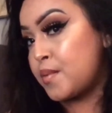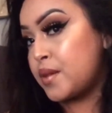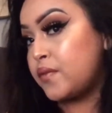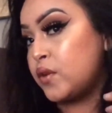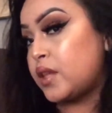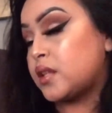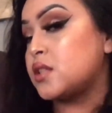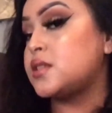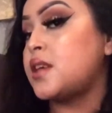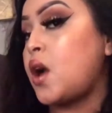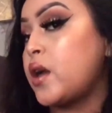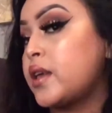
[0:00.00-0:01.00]
But if you'd like to
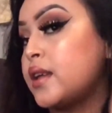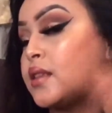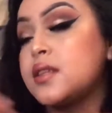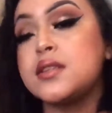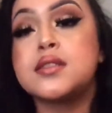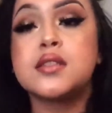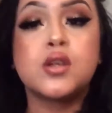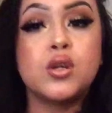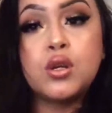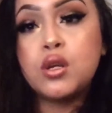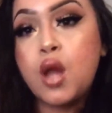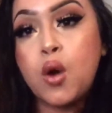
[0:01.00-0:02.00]
see how I get this
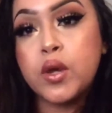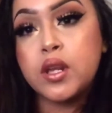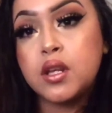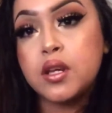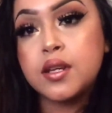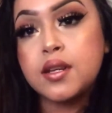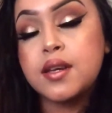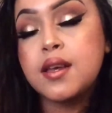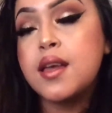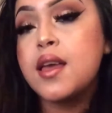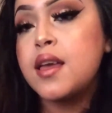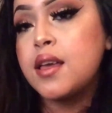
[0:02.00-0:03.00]
glowy look,
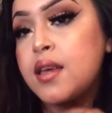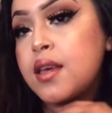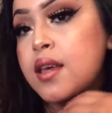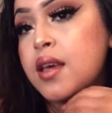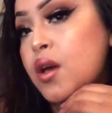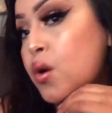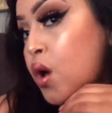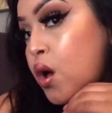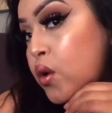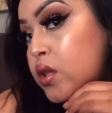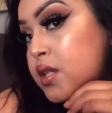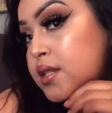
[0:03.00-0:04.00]

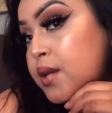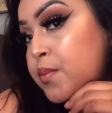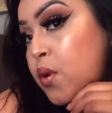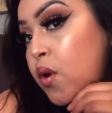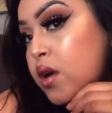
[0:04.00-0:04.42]
oh, just keep on